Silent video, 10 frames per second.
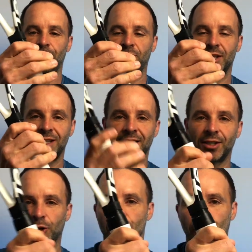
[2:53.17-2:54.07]
So this has
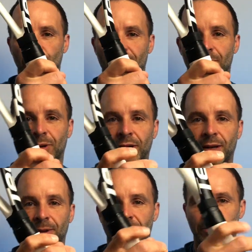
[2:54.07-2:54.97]
an overgrip,
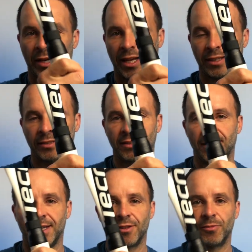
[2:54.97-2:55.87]
um, it's black
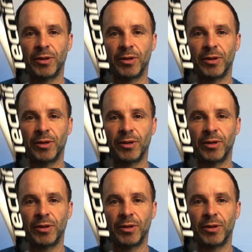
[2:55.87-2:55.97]
underneath,